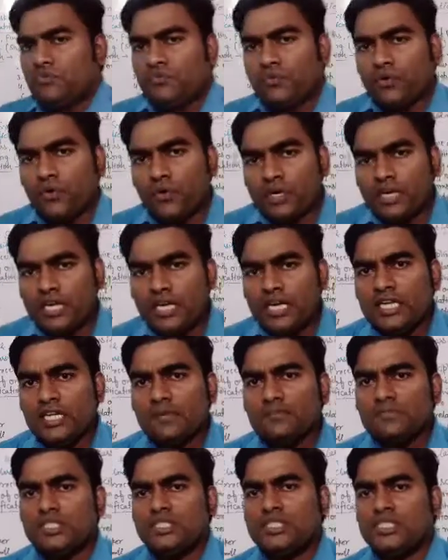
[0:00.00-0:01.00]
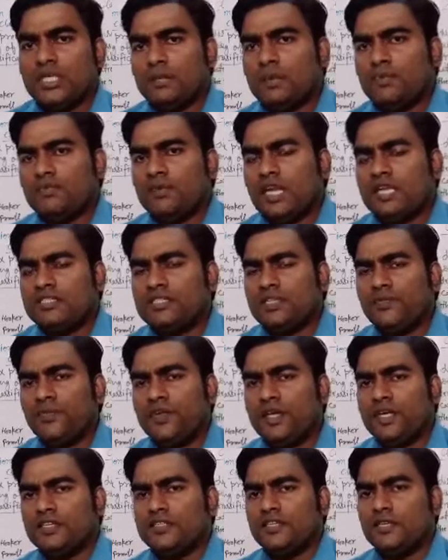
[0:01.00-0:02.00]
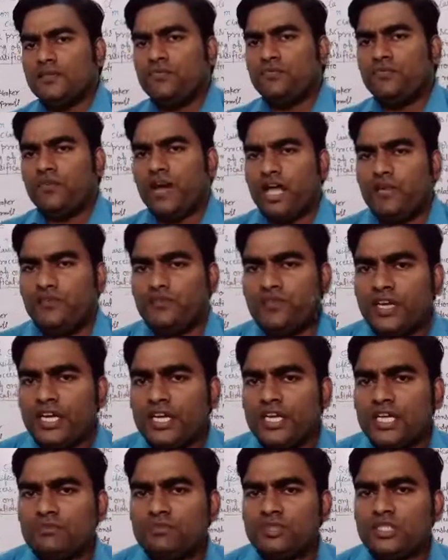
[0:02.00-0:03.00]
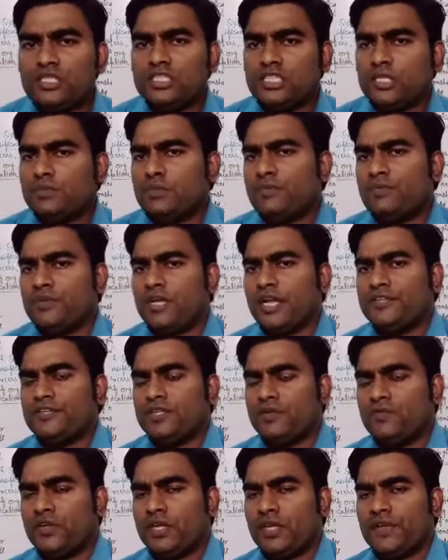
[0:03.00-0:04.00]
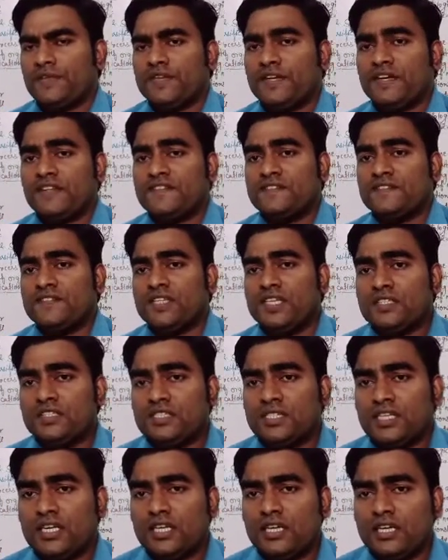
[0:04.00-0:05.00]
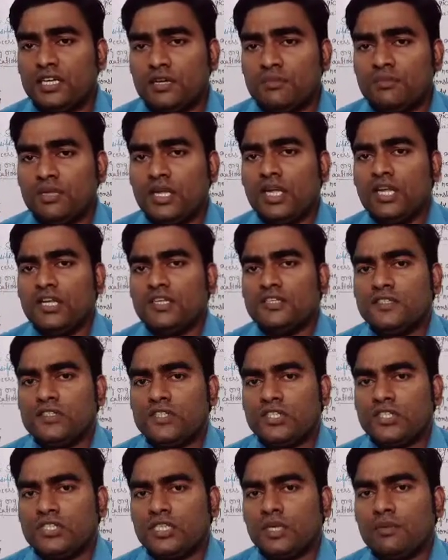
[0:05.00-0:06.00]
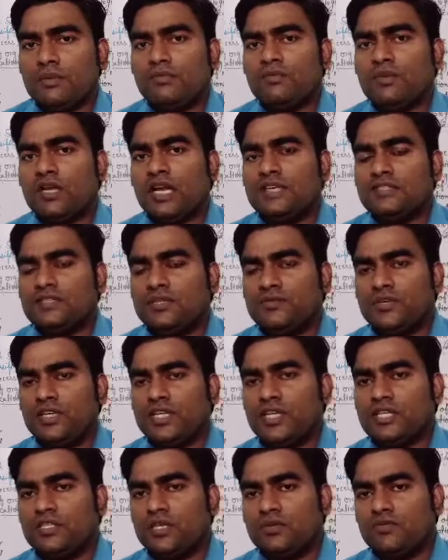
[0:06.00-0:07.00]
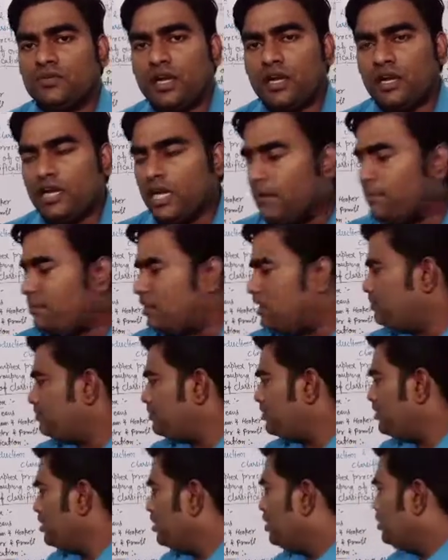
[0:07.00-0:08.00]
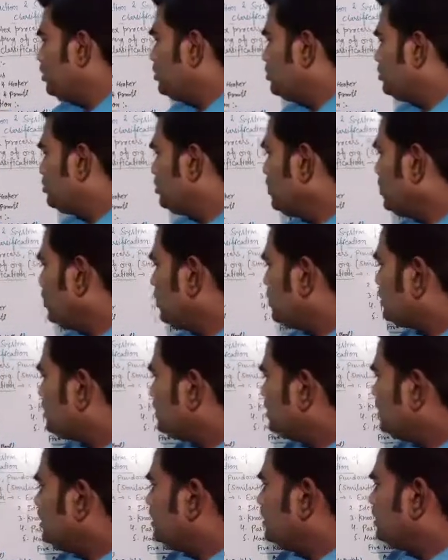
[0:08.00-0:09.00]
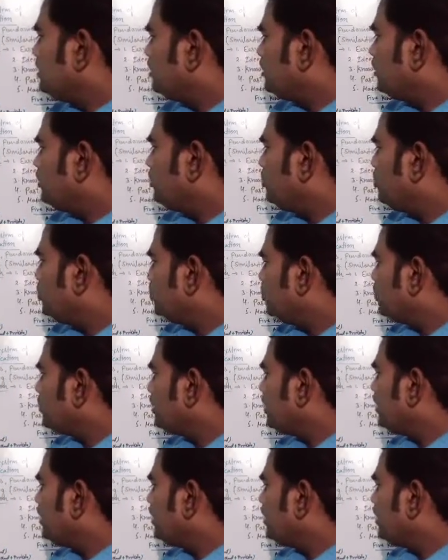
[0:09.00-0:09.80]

four kingdom system of classification, five kingdom system of classification, and six kingdom system of classification were developed. So see the two